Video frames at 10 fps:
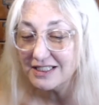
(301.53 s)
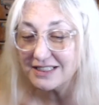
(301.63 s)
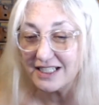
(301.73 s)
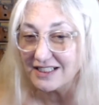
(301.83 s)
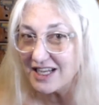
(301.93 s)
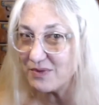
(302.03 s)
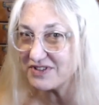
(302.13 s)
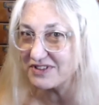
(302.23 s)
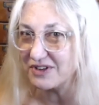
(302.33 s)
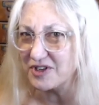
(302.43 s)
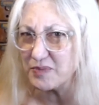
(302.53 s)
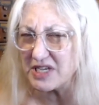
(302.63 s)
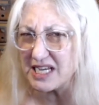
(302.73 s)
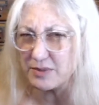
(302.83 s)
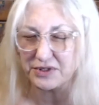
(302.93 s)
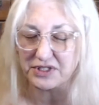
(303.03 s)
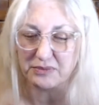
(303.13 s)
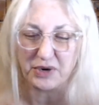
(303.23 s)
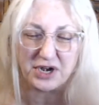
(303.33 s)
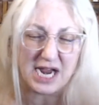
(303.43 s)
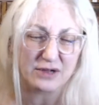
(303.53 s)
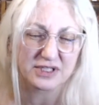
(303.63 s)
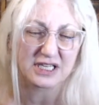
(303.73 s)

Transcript: that he wasn't going to be able to pronounce a